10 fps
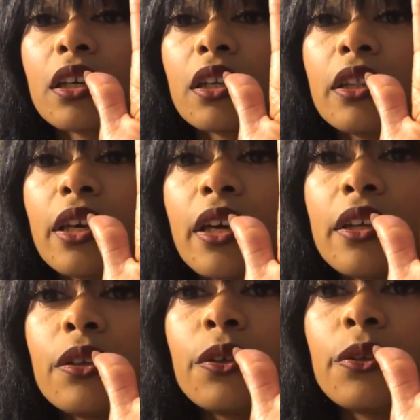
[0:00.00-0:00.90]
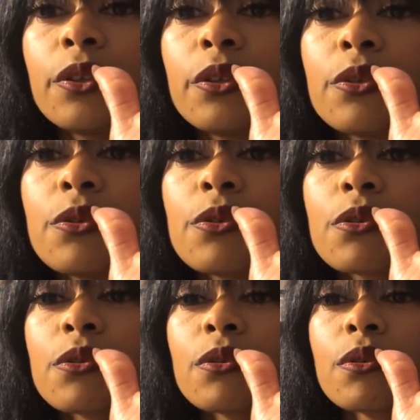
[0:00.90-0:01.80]
that you
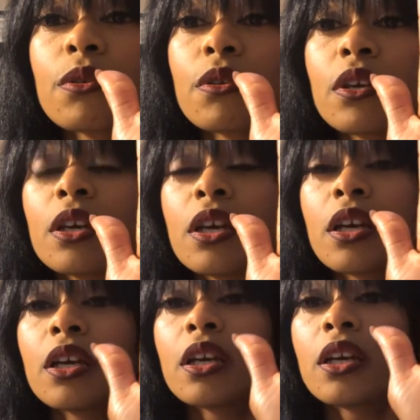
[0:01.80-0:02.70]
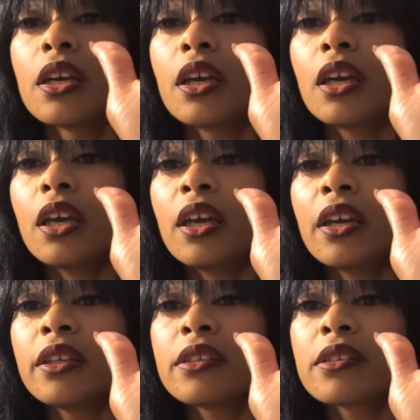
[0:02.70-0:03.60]
use.
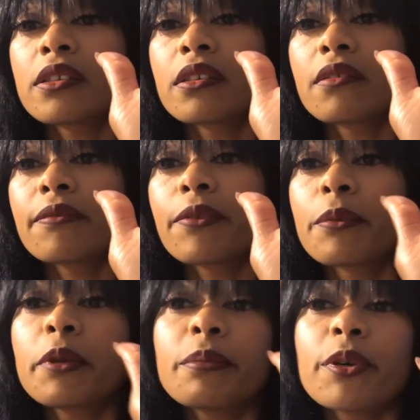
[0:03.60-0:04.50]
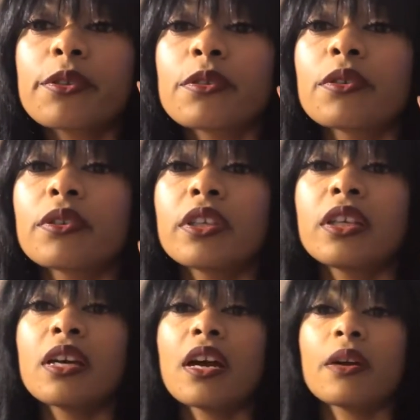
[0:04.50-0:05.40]
And for me
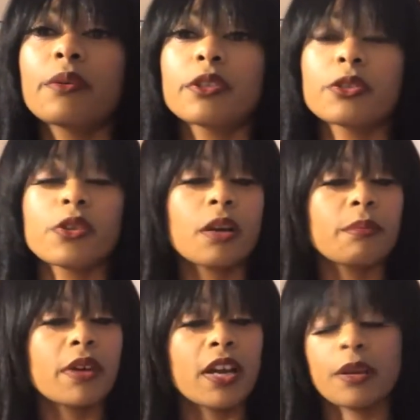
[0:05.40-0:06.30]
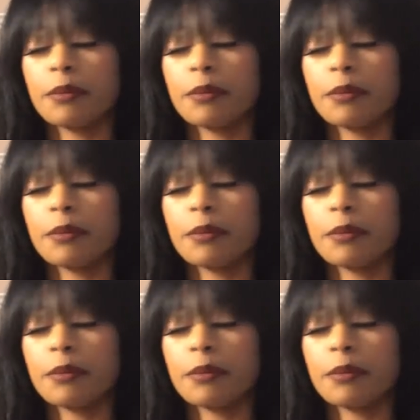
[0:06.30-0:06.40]
personally, I was struck by it